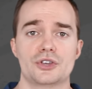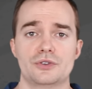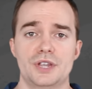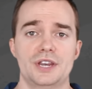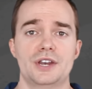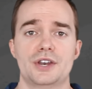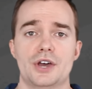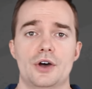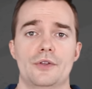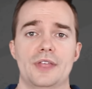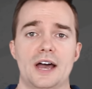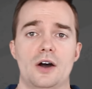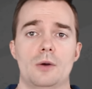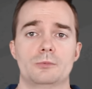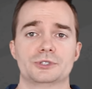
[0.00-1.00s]
you need to know
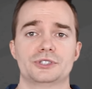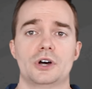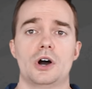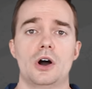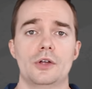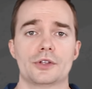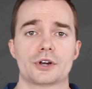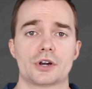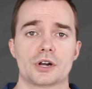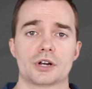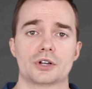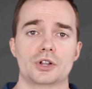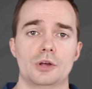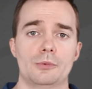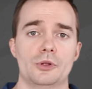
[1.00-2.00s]
that almost all the
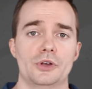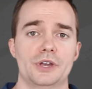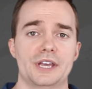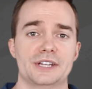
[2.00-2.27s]
current global